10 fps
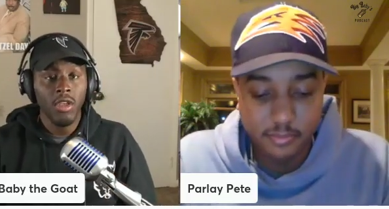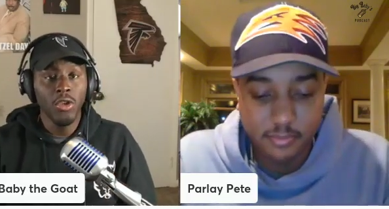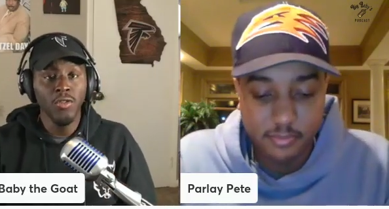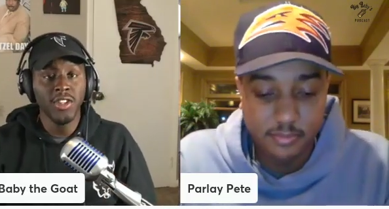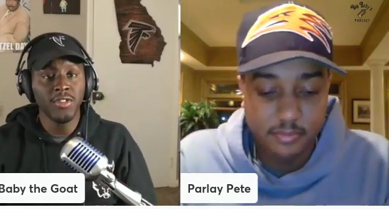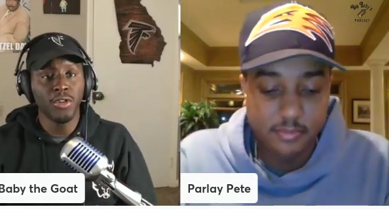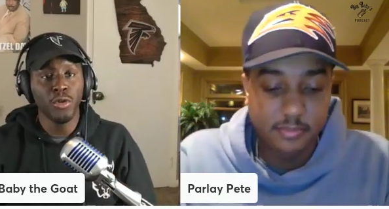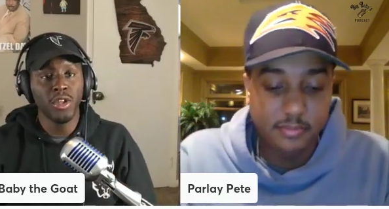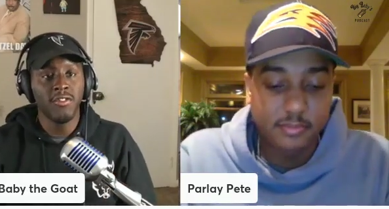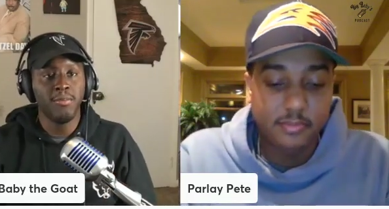Speaker 1: you've listened
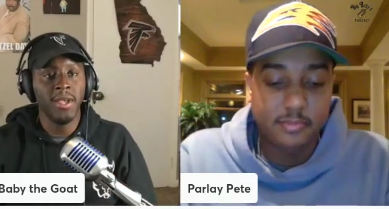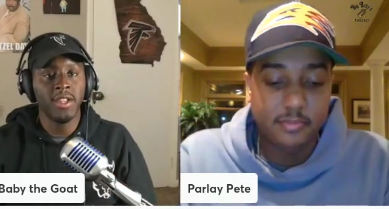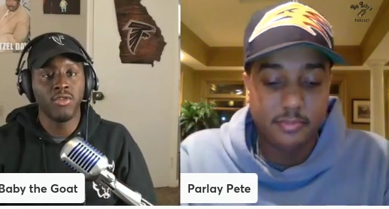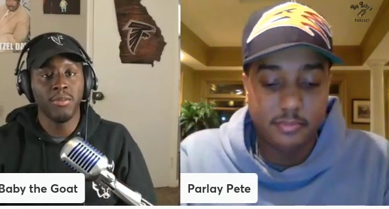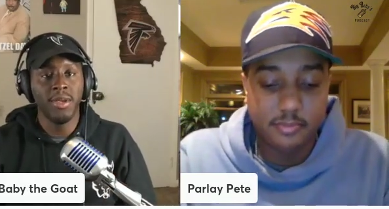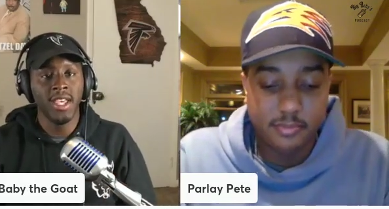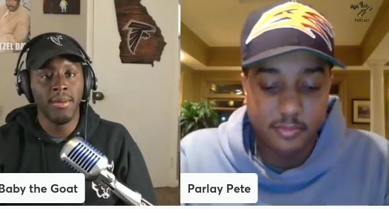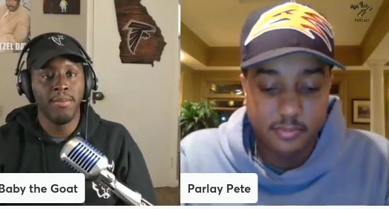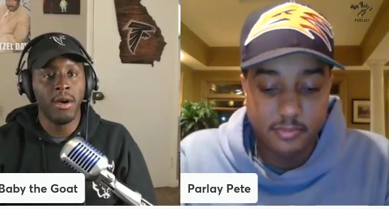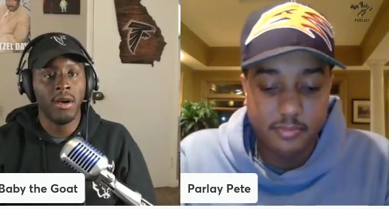to enough bits from
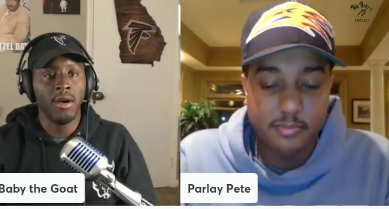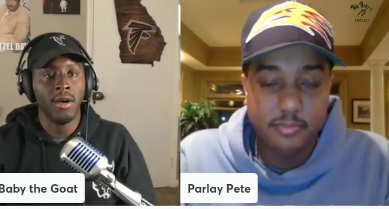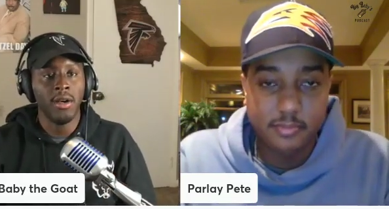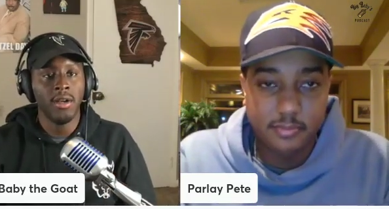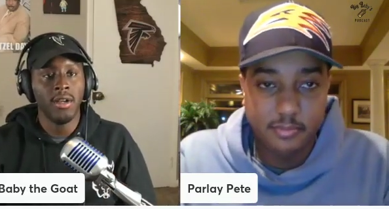BA uh,